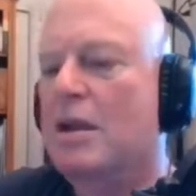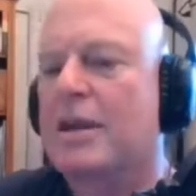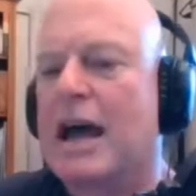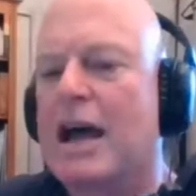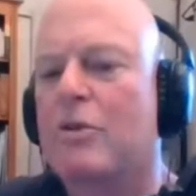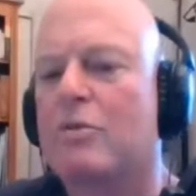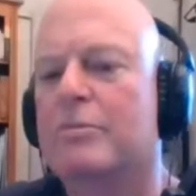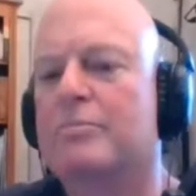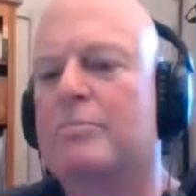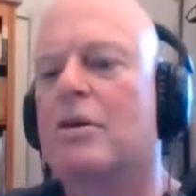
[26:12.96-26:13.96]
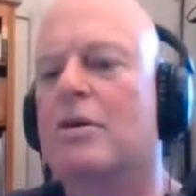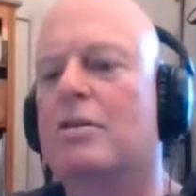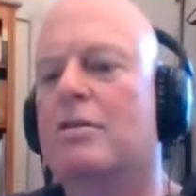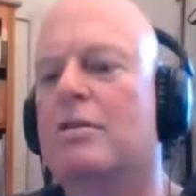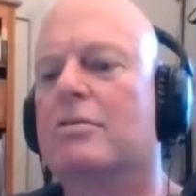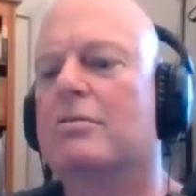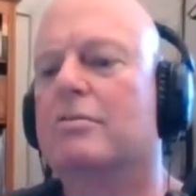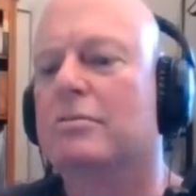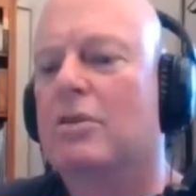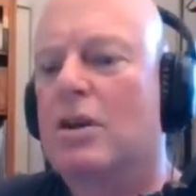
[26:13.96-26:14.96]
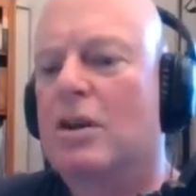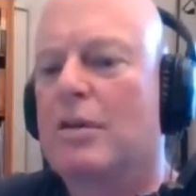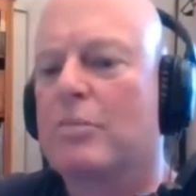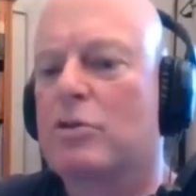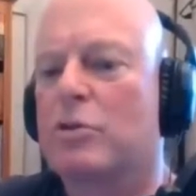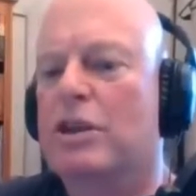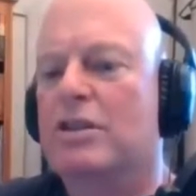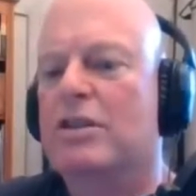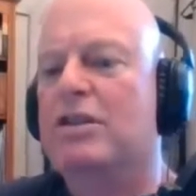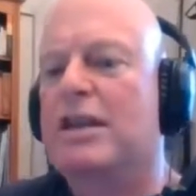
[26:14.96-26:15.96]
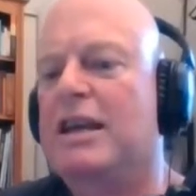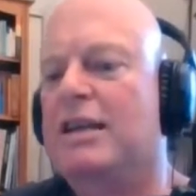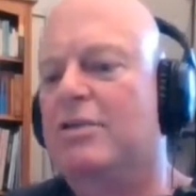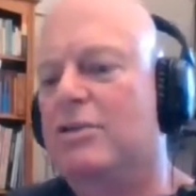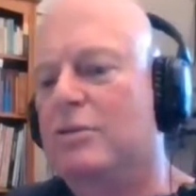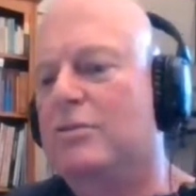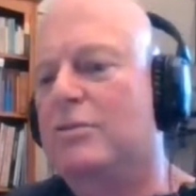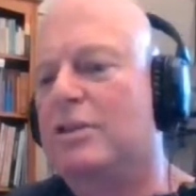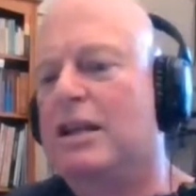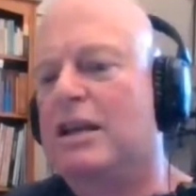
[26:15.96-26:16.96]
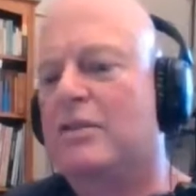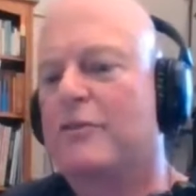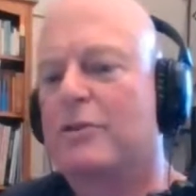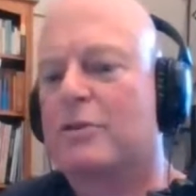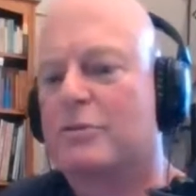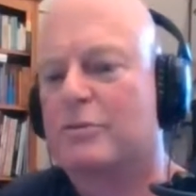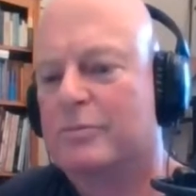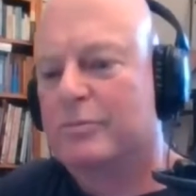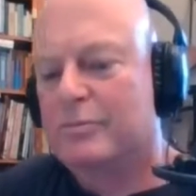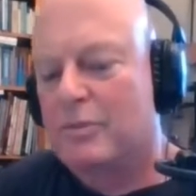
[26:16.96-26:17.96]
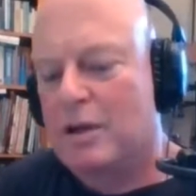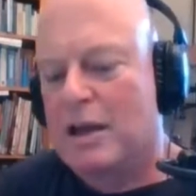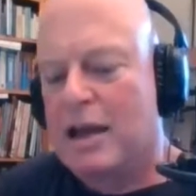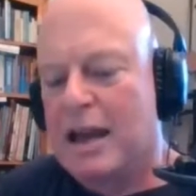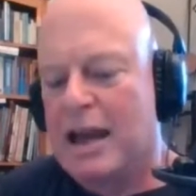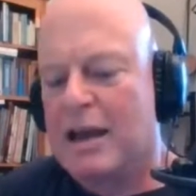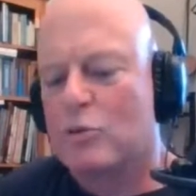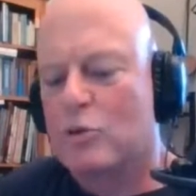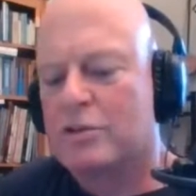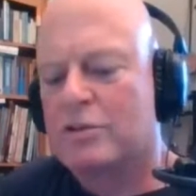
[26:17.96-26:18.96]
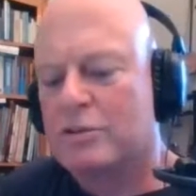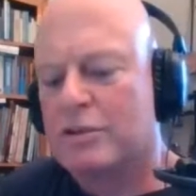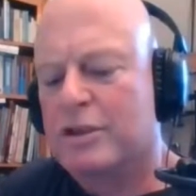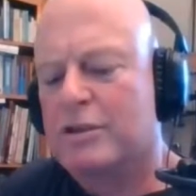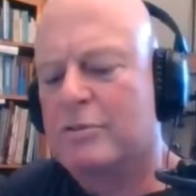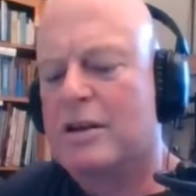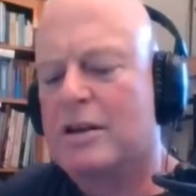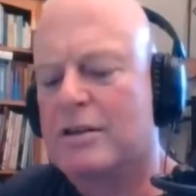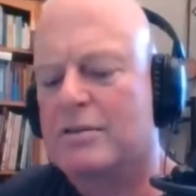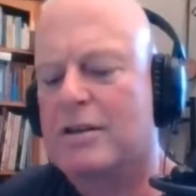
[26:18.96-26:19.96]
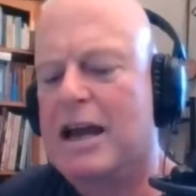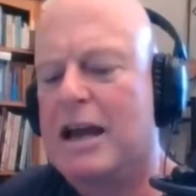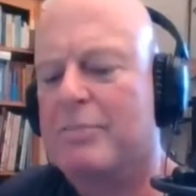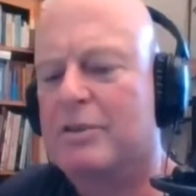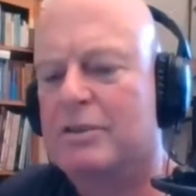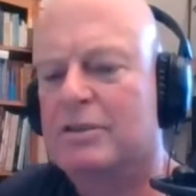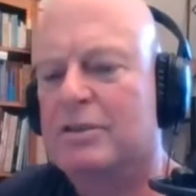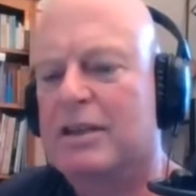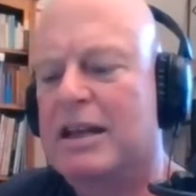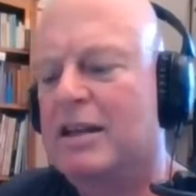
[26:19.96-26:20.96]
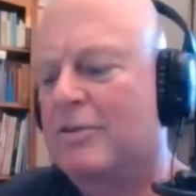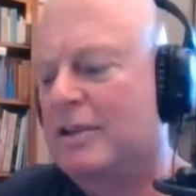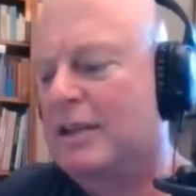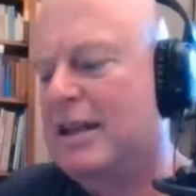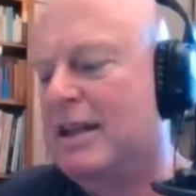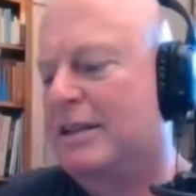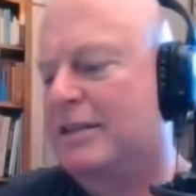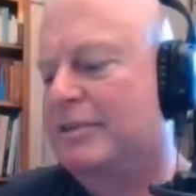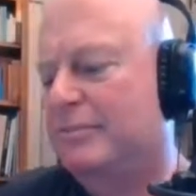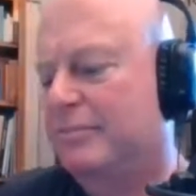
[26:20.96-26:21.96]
Now I'm all alone between the sand dunes and the phone. And I'm wondering what'll happen down the line.